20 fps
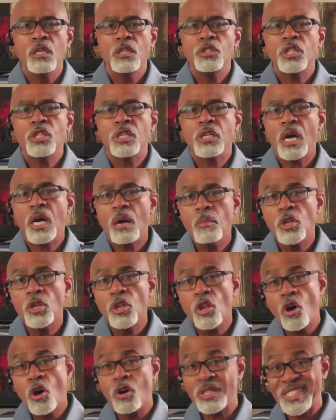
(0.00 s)
to come
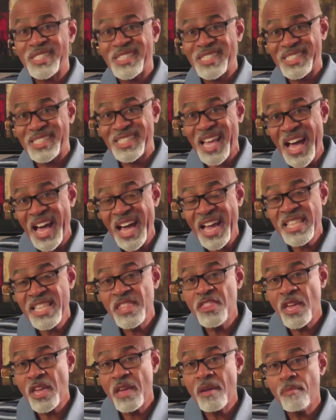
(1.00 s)
alongside
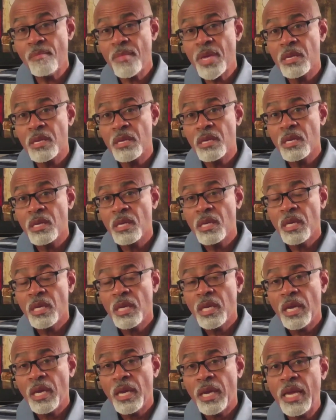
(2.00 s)
them
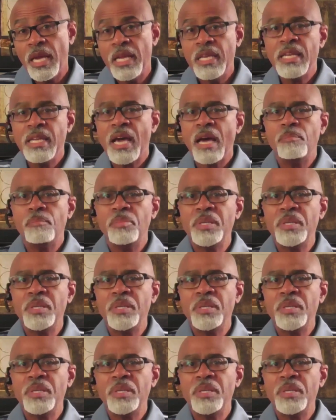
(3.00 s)
and not